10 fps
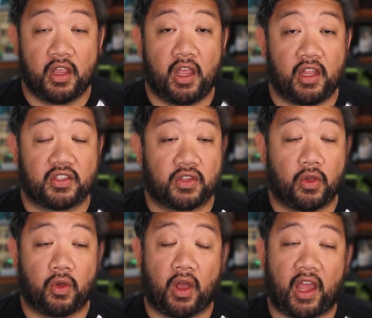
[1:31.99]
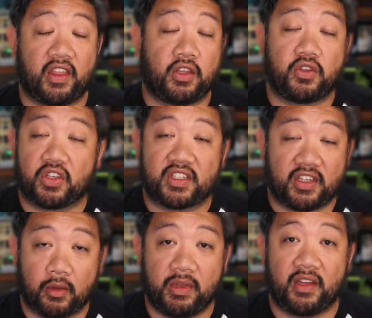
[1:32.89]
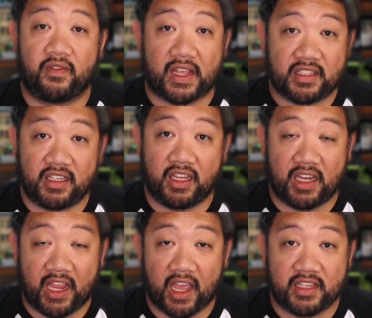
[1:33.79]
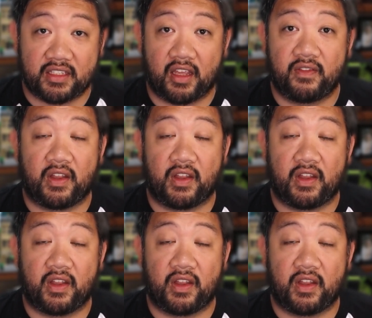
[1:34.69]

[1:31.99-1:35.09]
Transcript: And so I think you should still be investing in AI stuff.